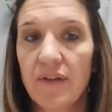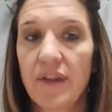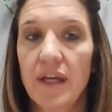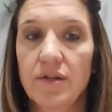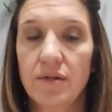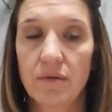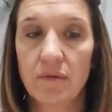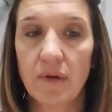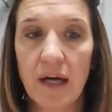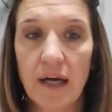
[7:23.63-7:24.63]
they
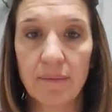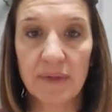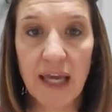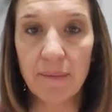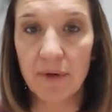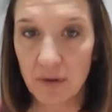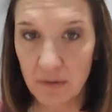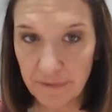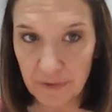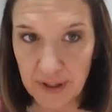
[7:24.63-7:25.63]
do um, chemical
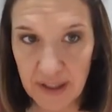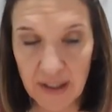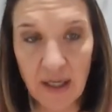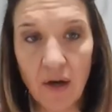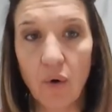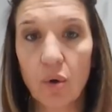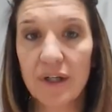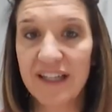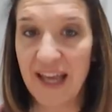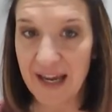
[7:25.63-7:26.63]
free,
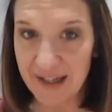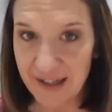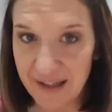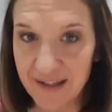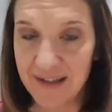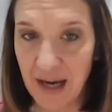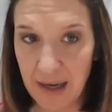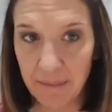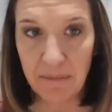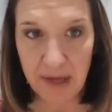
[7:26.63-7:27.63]
organic
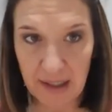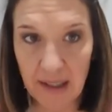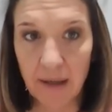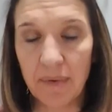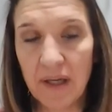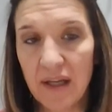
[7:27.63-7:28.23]
type makeup